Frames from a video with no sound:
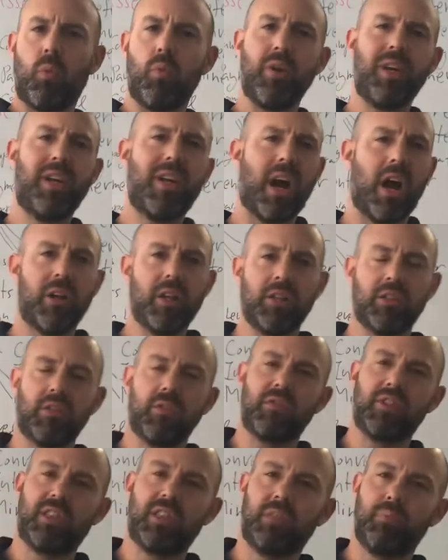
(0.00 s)
regardless
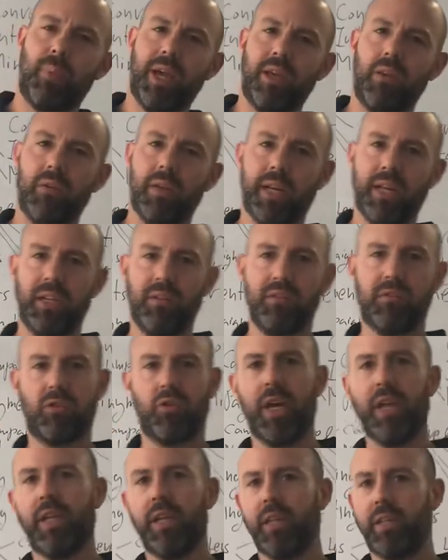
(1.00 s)
of speculative
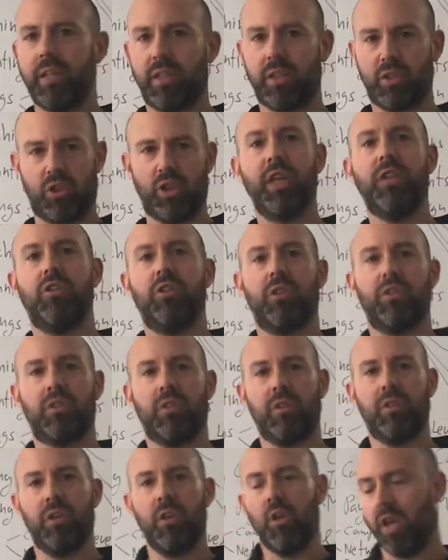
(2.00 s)
trading in exchanges,